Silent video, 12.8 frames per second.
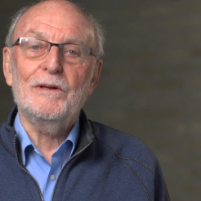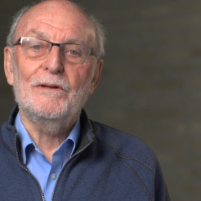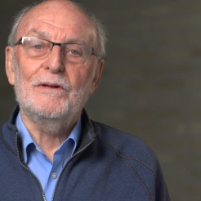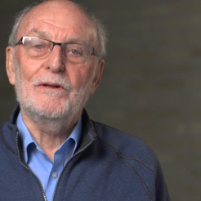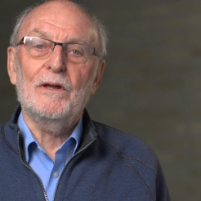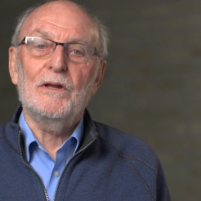
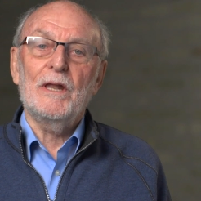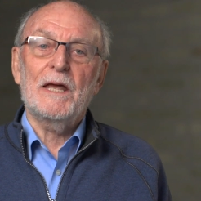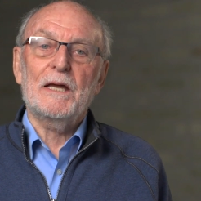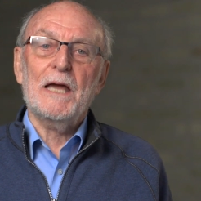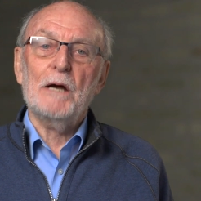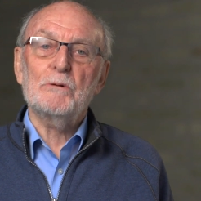and an
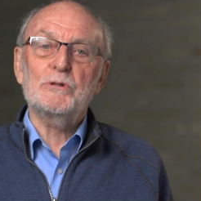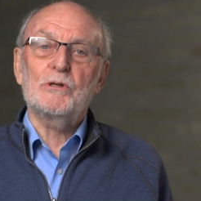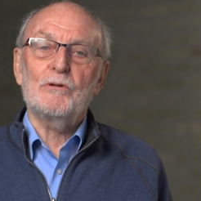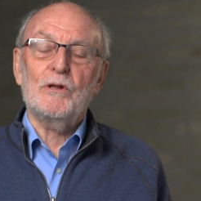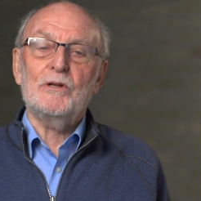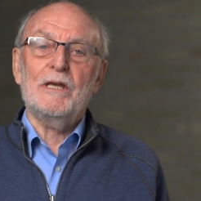encounter
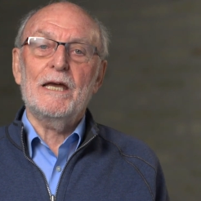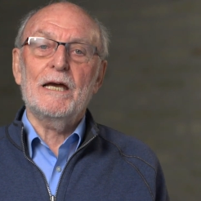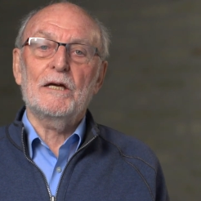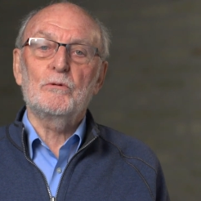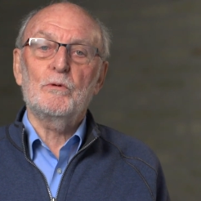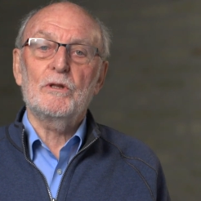that he
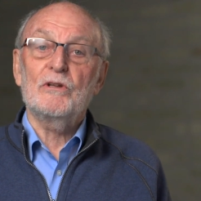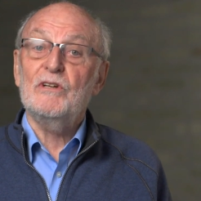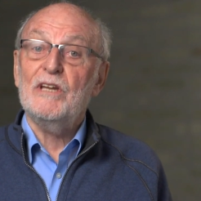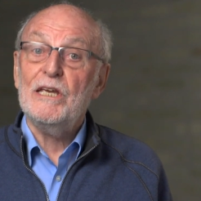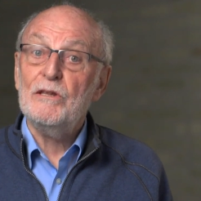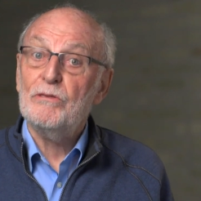had with
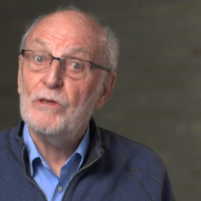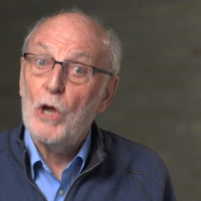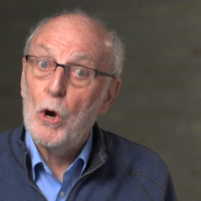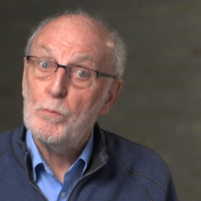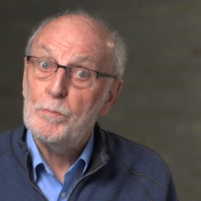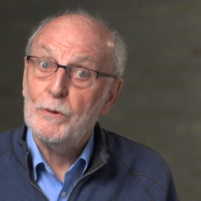an
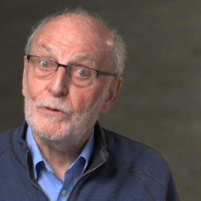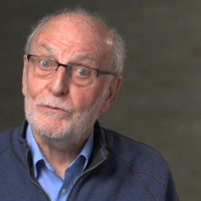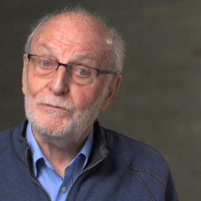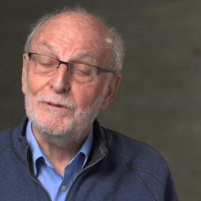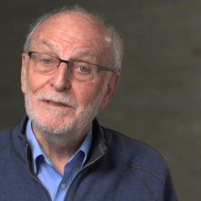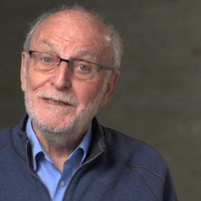
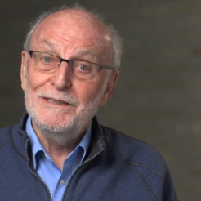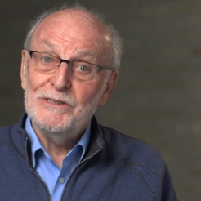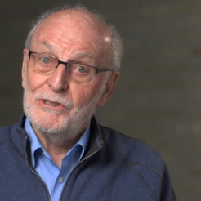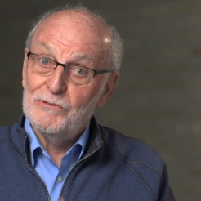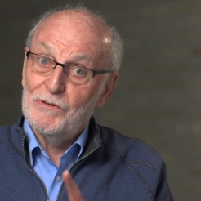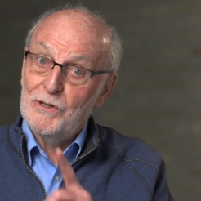Ethiopian.
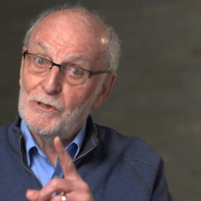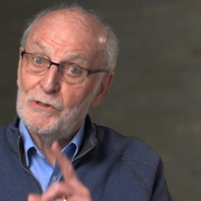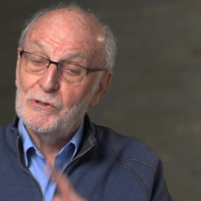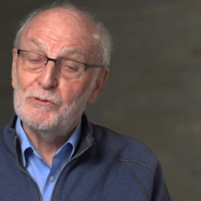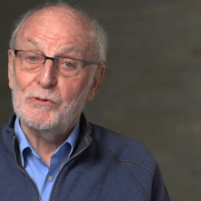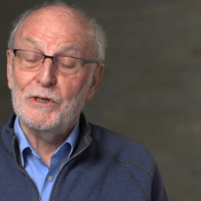This is very
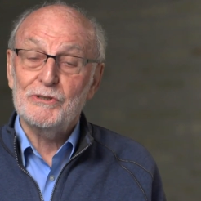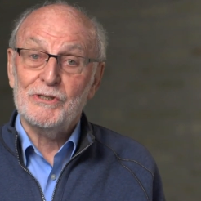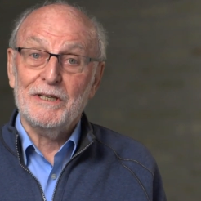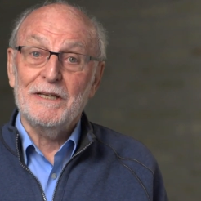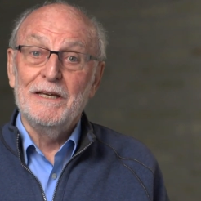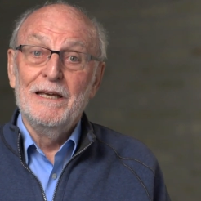
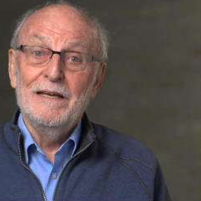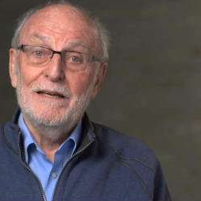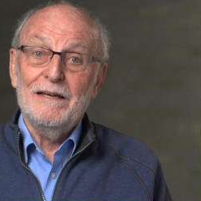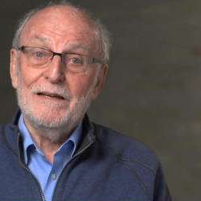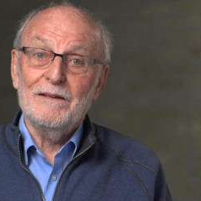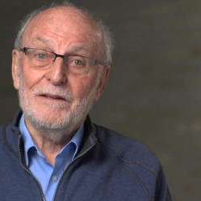interesting.
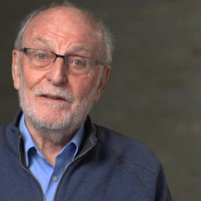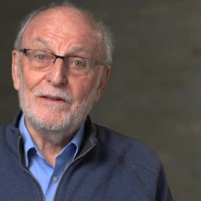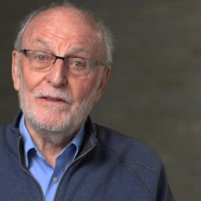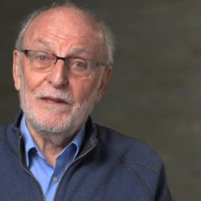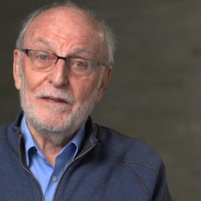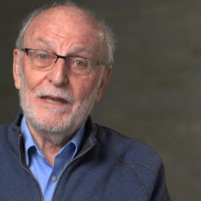
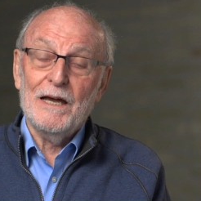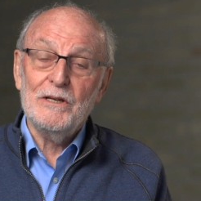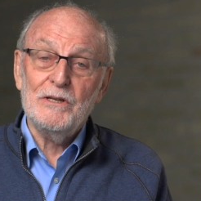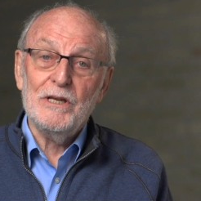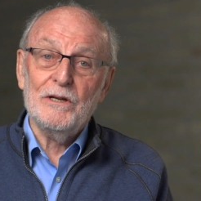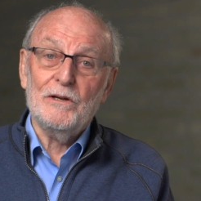The
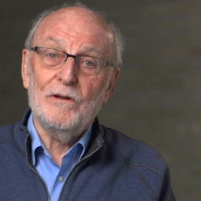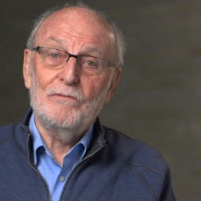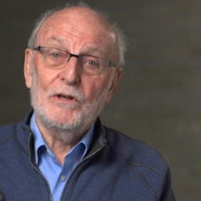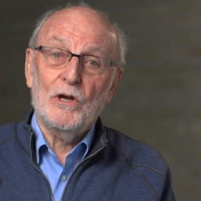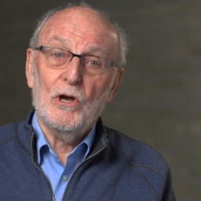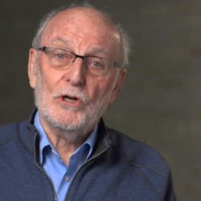idea
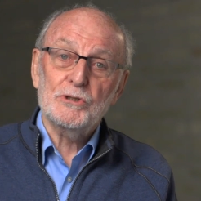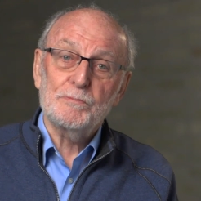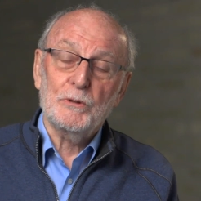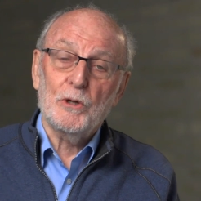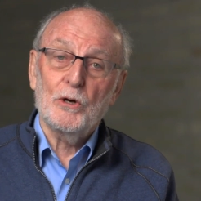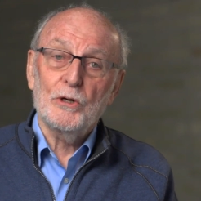of the
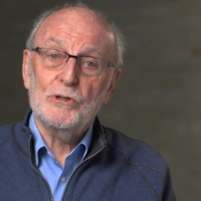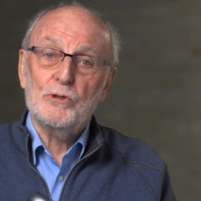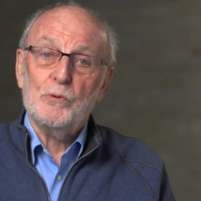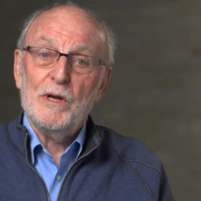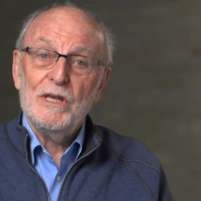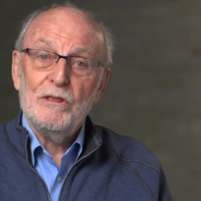gospel going
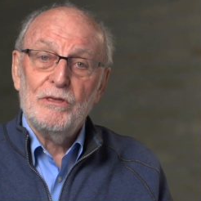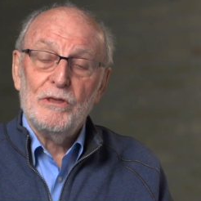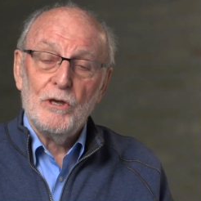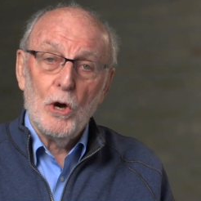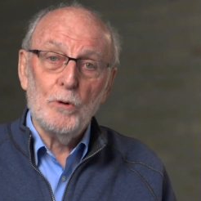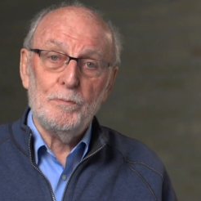to
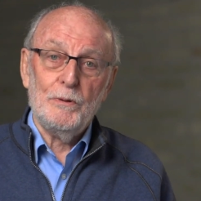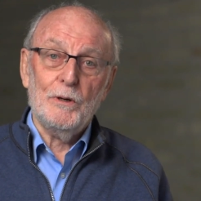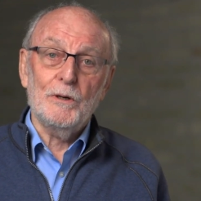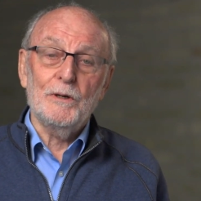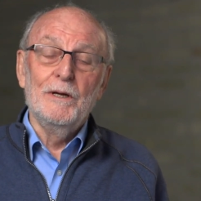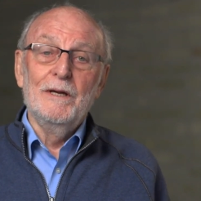
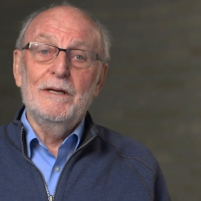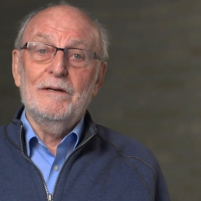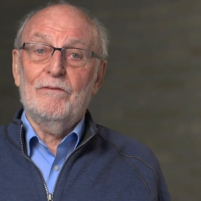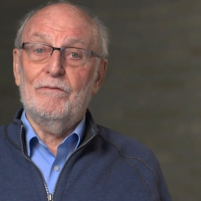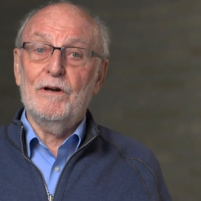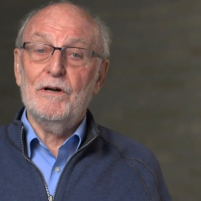Ethiopia
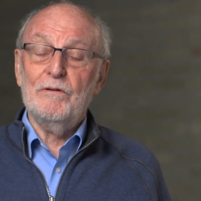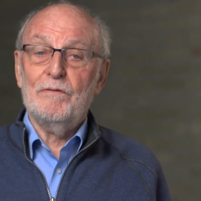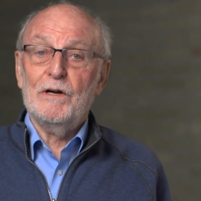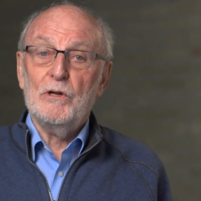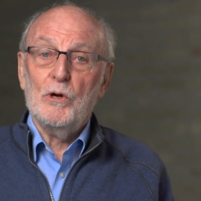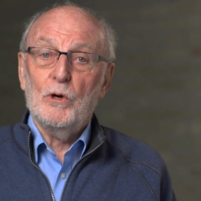very,
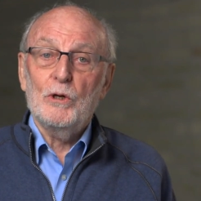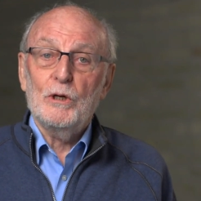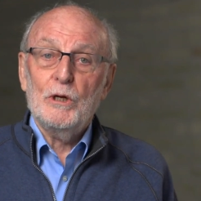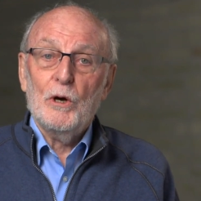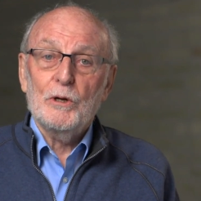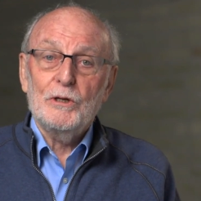very
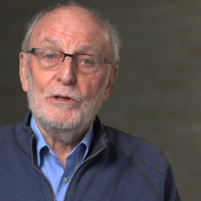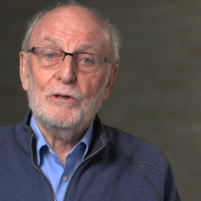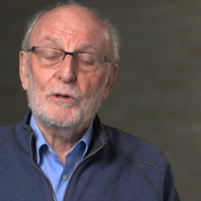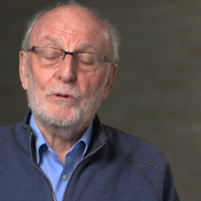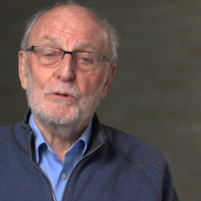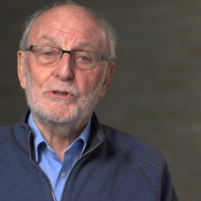early on in
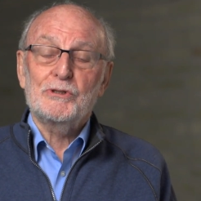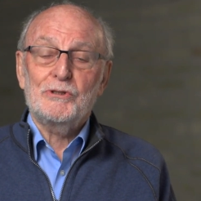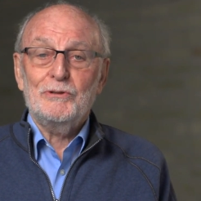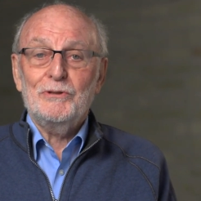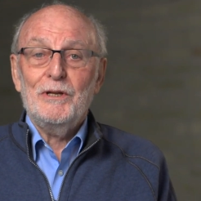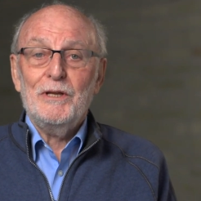the
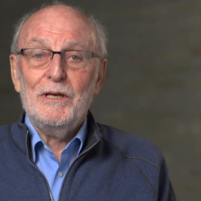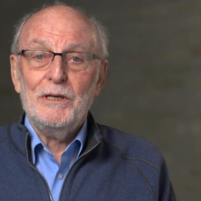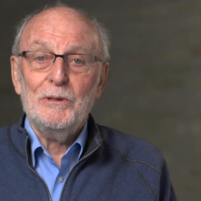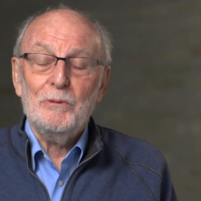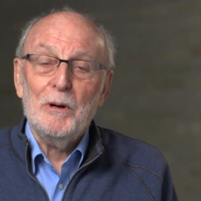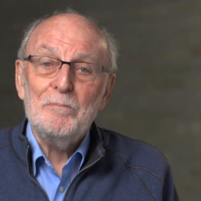Christian
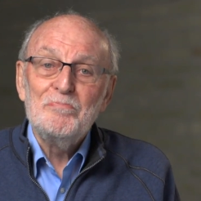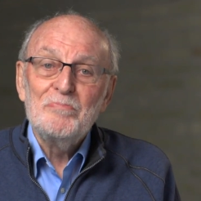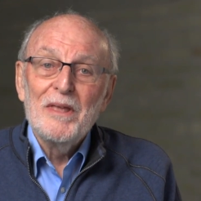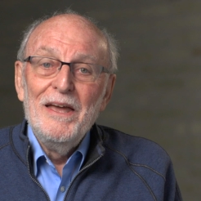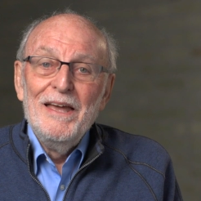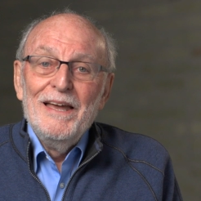era.
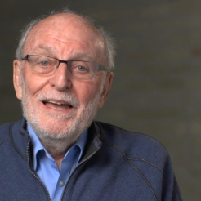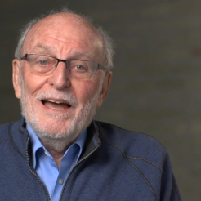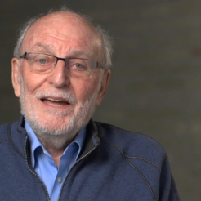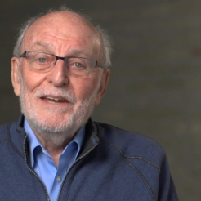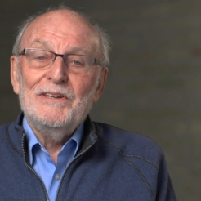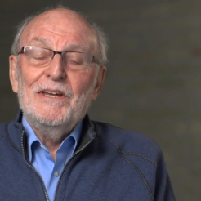
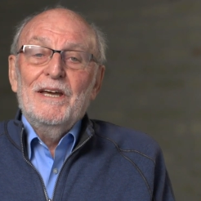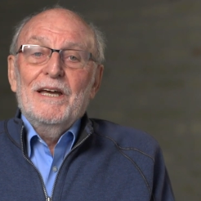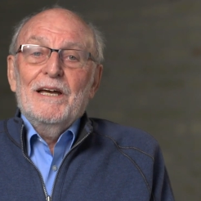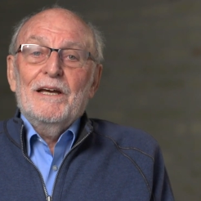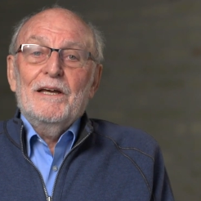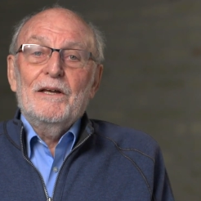And
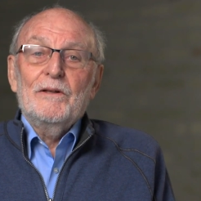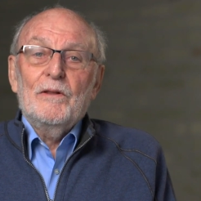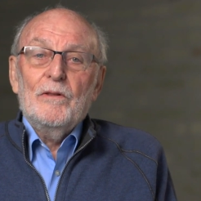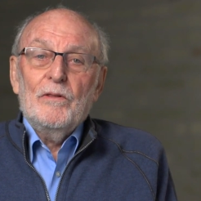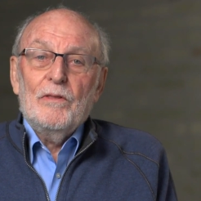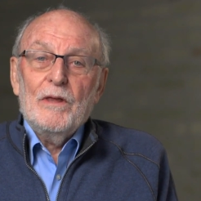
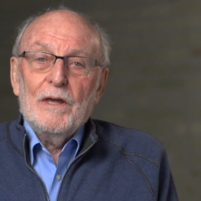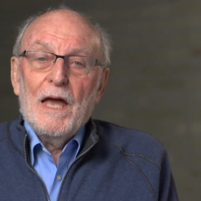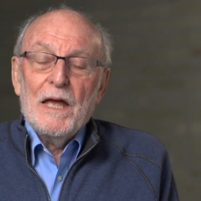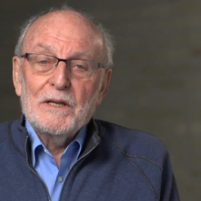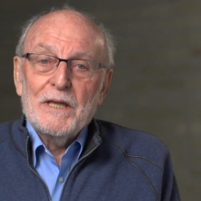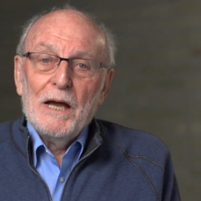the
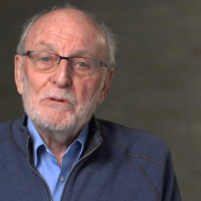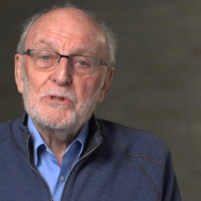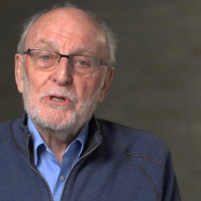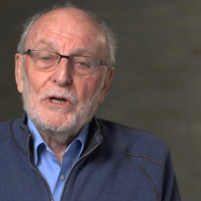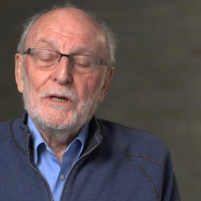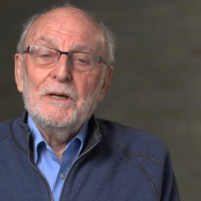
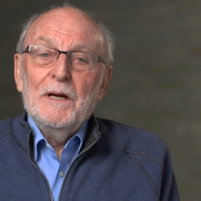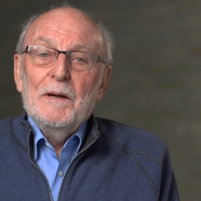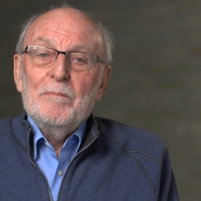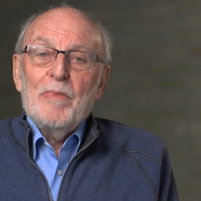encounter